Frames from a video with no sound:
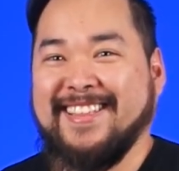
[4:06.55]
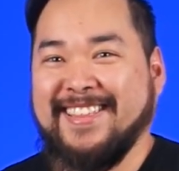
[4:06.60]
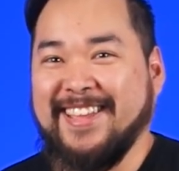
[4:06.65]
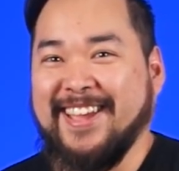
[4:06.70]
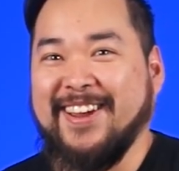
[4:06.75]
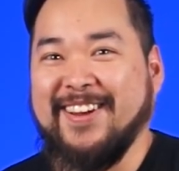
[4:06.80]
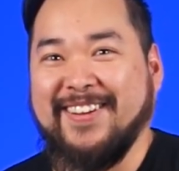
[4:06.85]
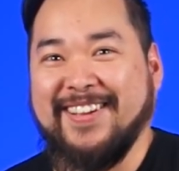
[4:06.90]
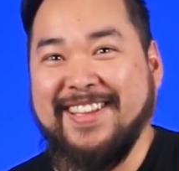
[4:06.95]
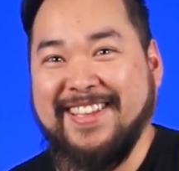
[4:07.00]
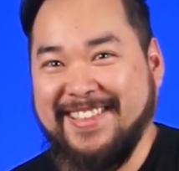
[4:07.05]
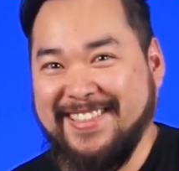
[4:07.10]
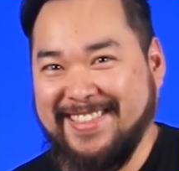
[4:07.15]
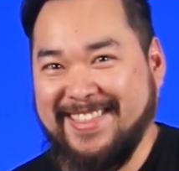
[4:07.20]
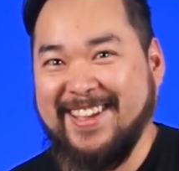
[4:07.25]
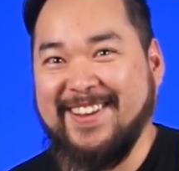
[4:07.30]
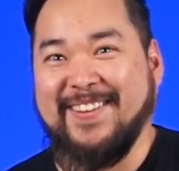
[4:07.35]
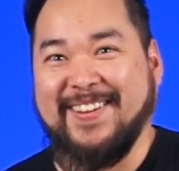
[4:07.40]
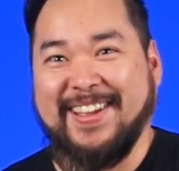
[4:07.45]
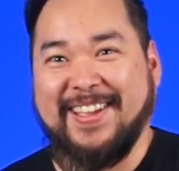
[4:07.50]

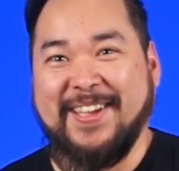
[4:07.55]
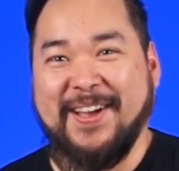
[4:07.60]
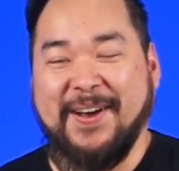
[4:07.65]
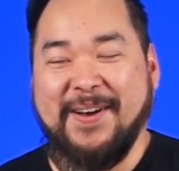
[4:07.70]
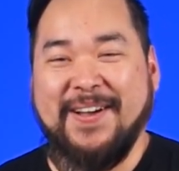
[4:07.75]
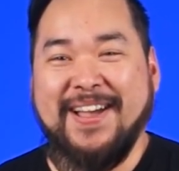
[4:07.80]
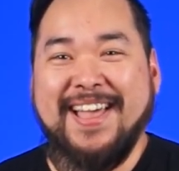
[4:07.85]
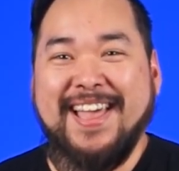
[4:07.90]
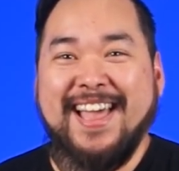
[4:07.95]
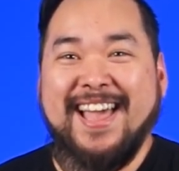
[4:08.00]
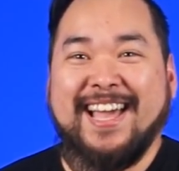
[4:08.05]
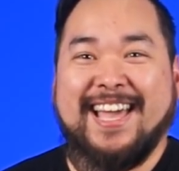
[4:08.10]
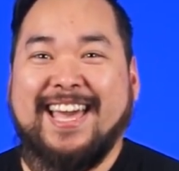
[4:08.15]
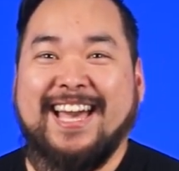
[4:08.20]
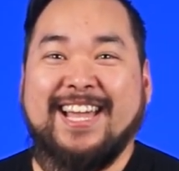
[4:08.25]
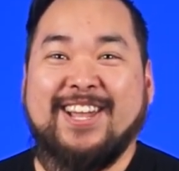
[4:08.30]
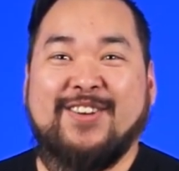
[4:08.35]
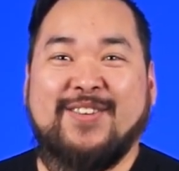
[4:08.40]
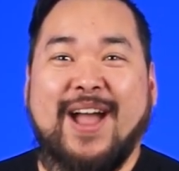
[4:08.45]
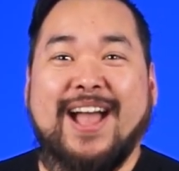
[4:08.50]
There you go.
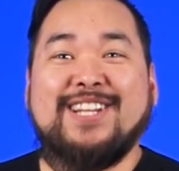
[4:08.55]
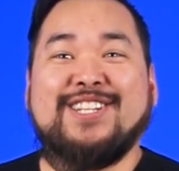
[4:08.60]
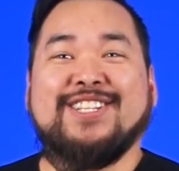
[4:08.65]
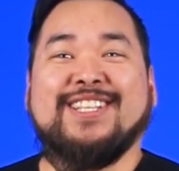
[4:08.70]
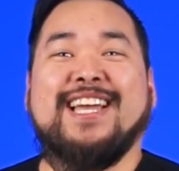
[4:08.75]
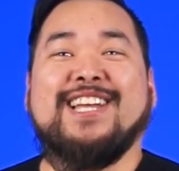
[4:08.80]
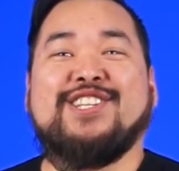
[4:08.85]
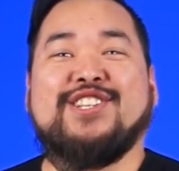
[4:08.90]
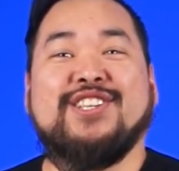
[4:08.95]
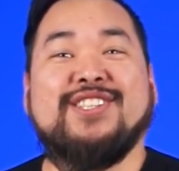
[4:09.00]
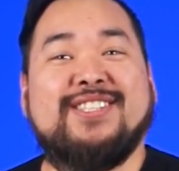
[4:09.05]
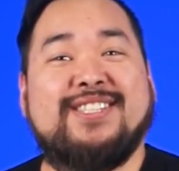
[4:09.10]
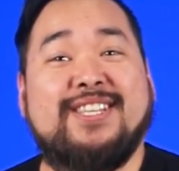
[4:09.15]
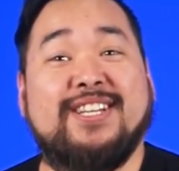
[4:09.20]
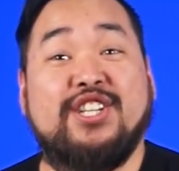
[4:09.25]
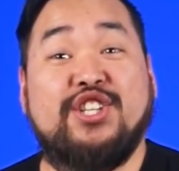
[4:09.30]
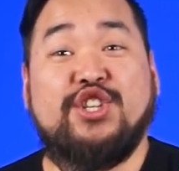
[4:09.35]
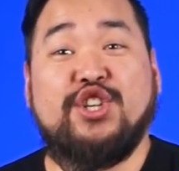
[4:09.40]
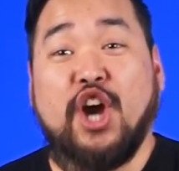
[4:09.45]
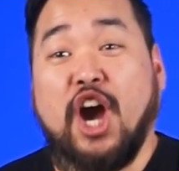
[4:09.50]
Congratulations
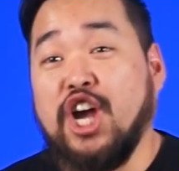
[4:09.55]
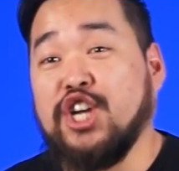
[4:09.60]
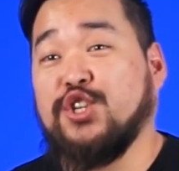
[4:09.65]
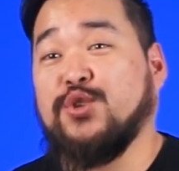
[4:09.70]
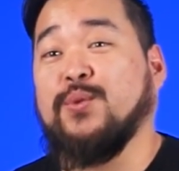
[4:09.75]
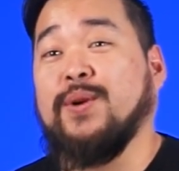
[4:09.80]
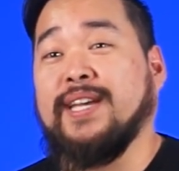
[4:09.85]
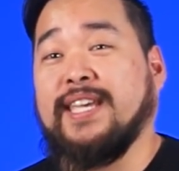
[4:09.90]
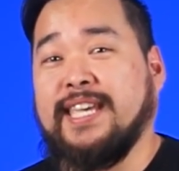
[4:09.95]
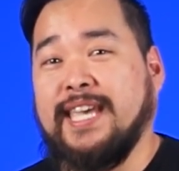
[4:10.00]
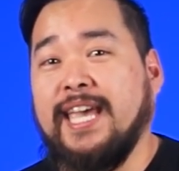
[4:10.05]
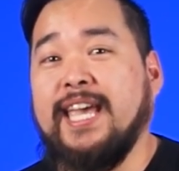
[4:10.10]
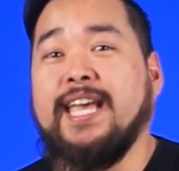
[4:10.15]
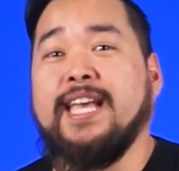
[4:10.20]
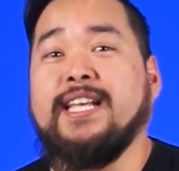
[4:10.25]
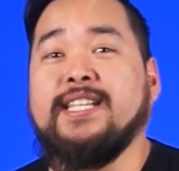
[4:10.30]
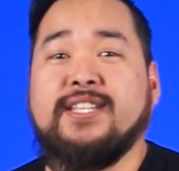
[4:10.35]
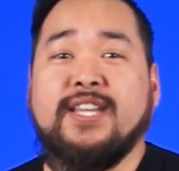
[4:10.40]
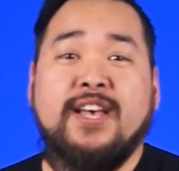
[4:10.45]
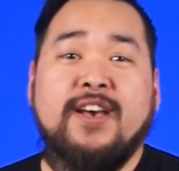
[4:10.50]
to Joshua
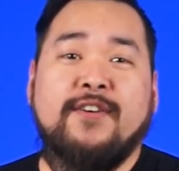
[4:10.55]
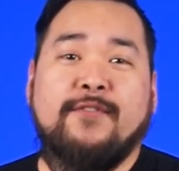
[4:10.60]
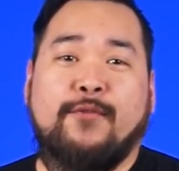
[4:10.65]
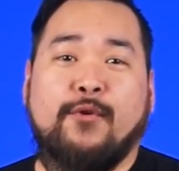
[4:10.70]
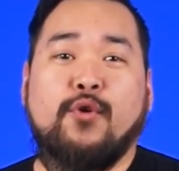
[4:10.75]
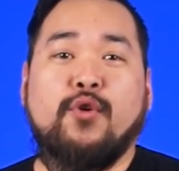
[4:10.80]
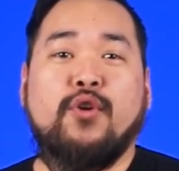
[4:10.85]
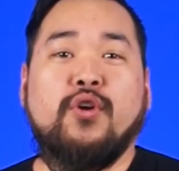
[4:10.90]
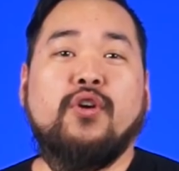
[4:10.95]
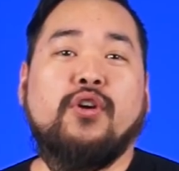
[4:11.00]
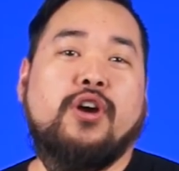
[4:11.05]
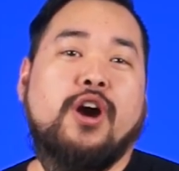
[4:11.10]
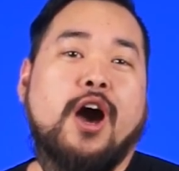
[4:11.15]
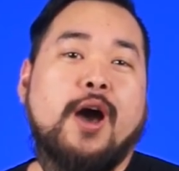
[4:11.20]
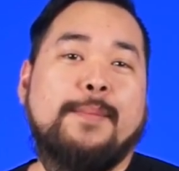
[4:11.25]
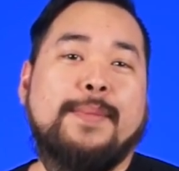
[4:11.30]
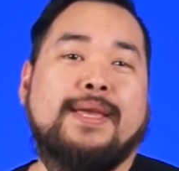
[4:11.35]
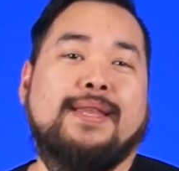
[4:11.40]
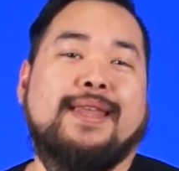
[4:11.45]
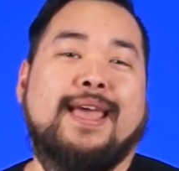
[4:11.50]
Keys for your
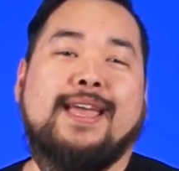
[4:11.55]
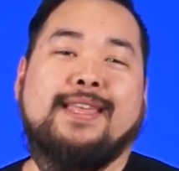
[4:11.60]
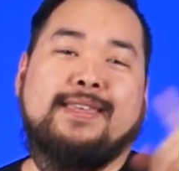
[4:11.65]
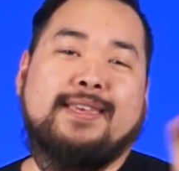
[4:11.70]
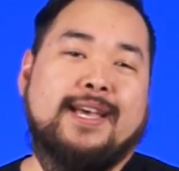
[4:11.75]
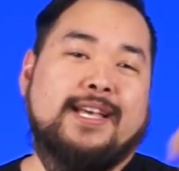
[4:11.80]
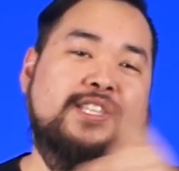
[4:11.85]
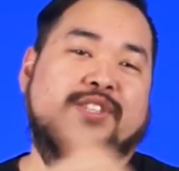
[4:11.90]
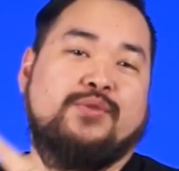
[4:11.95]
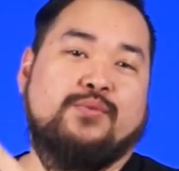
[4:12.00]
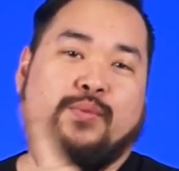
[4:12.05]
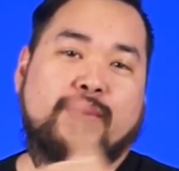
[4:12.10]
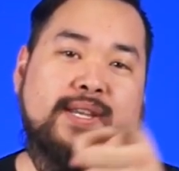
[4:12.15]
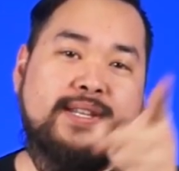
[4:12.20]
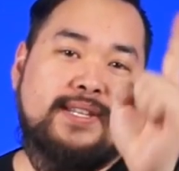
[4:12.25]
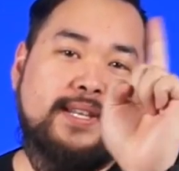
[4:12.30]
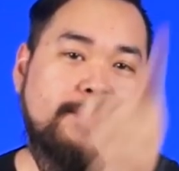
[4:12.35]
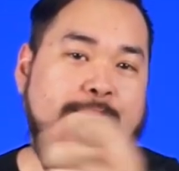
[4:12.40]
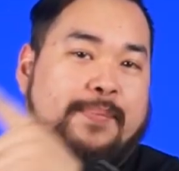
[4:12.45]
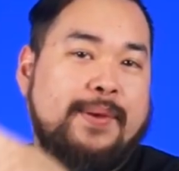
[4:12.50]
comment. And yes, we
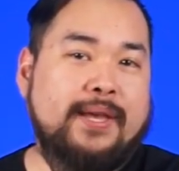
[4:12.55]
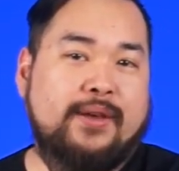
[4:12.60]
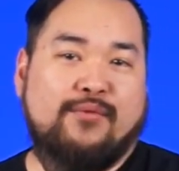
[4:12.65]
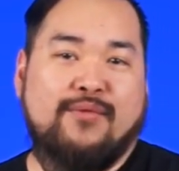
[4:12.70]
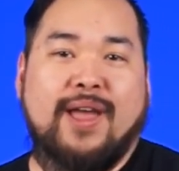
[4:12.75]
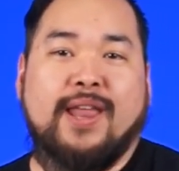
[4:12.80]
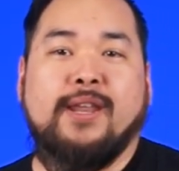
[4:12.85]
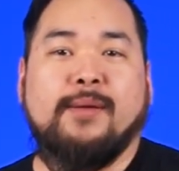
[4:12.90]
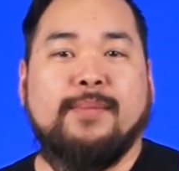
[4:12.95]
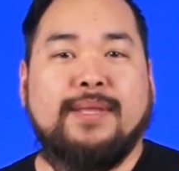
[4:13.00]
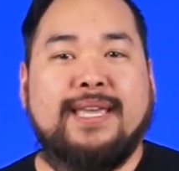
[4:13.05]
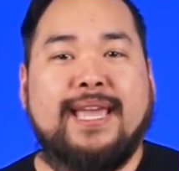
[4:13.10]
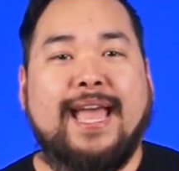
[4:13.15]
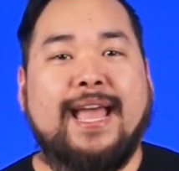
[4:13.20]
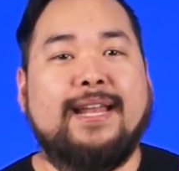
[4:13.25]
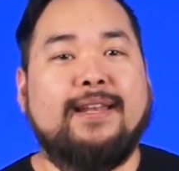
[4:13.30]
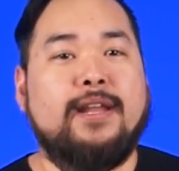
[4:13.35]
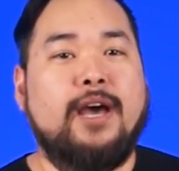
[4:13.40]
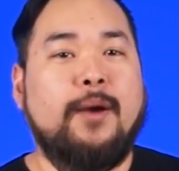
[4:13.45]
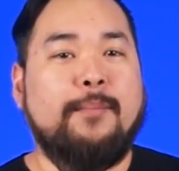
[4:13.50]
did pick randomly
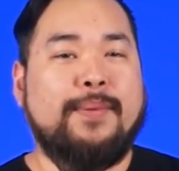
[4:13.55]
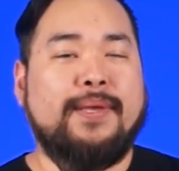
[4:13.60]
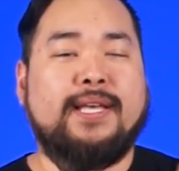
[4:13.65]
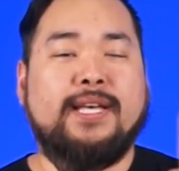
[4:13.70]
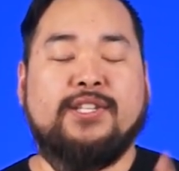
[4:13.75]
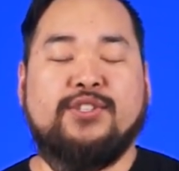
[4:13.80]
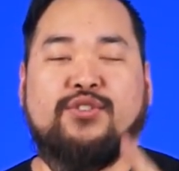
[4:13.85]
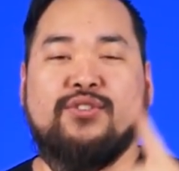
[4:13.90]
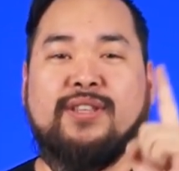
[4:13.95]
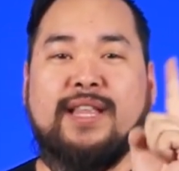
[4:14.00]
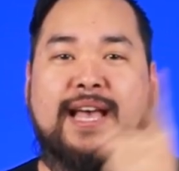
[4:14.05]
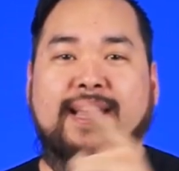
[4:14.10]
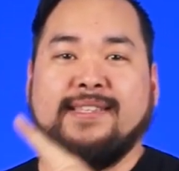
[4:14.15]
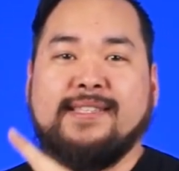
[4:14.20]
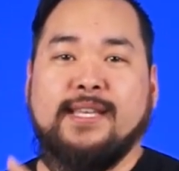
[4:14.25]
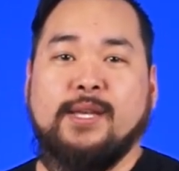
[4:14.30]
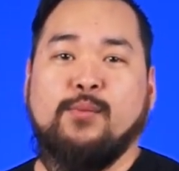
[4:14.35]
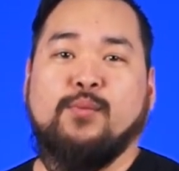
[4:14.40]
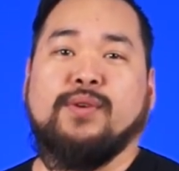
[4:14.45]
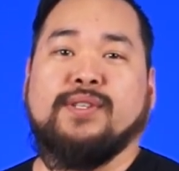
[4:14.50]
and not because your
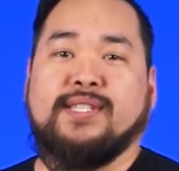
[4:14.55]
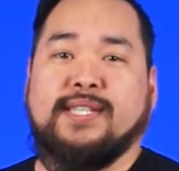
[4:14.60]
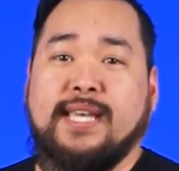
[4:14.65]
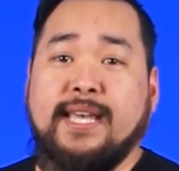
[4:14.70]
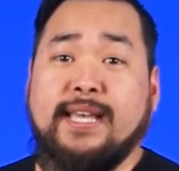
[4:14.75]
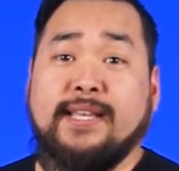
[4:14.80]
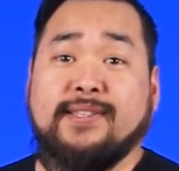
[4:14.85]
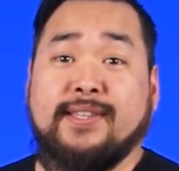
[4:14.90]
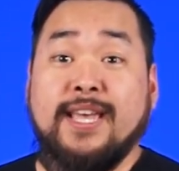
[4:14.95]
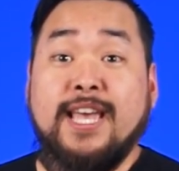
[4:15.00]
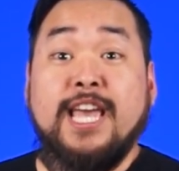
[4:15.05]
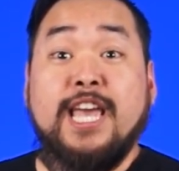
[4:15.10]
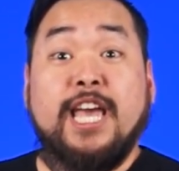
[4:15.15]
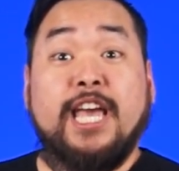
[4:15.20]
last name was Keys.